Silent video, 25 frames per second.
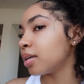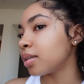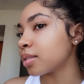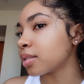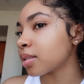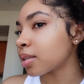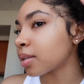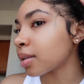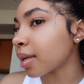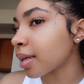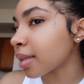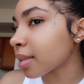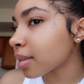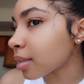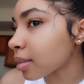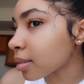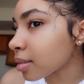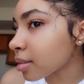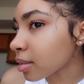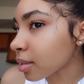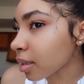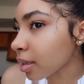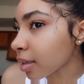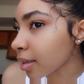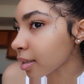So like this
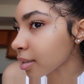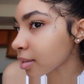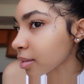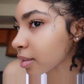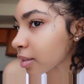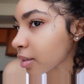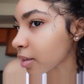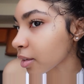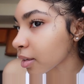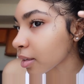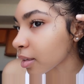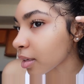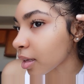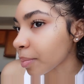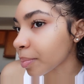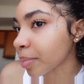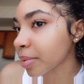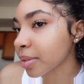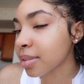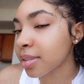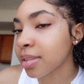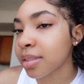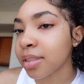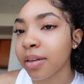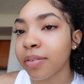started to curl up
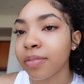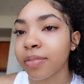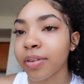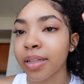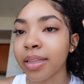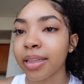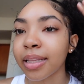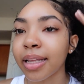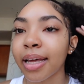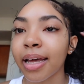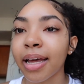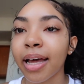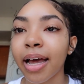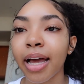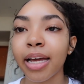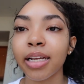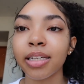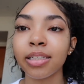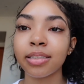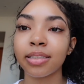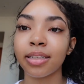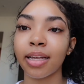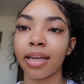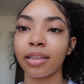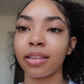and stuff like that. I
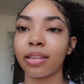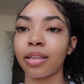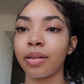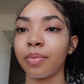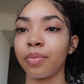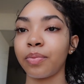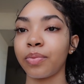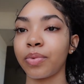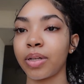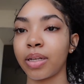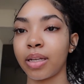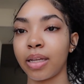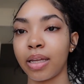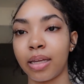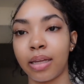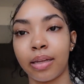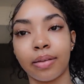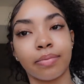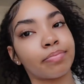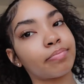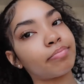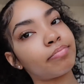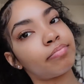just like them really